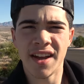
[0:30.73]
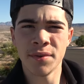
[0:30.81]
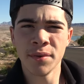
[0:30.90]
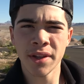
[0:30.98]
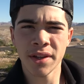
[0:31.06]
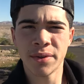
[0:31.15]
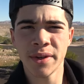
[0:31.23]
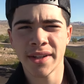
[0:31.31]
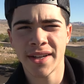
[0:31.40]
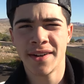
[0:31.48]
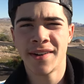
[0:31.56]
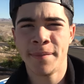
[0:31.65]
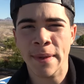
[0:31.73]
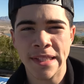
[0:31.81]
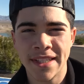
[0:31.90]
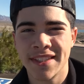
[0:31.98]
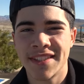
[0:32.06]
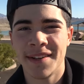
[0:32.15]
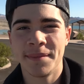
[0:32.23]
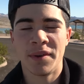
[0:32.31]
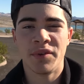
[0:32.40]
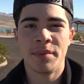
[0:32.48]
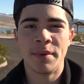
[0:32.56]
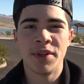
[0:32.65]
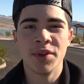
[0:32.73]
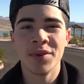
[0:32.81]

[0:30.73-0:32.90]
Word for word: And really quick, I wanna mention something that we've been